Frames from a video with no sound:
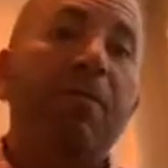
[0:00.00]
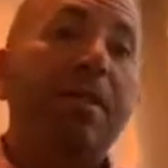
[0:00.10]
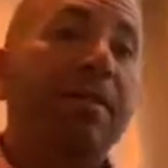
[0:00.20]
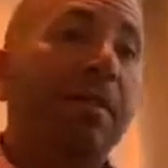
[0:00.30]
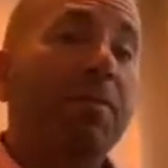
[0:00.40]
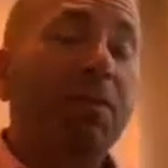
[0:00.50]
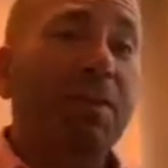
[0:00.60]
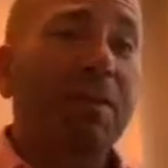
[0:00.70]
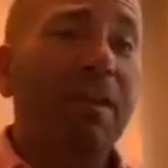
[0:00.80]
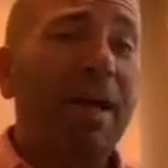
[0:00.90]
the
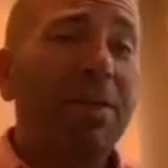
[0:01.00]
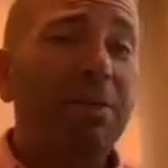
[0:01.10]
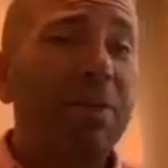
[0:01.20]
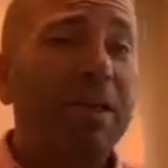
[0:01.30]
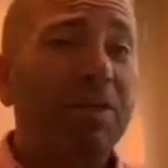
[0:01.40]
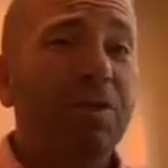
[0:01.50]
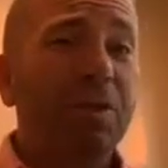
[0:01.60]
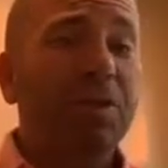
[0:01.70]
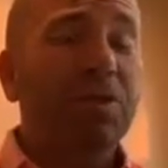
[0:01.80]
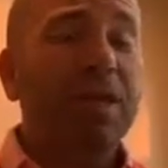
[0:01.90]
EWG last week
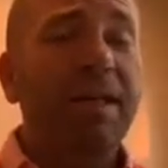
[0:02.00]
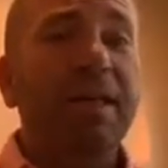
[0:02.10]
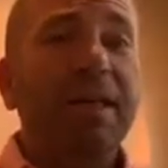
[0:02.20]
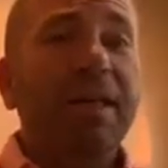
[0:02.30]
shows that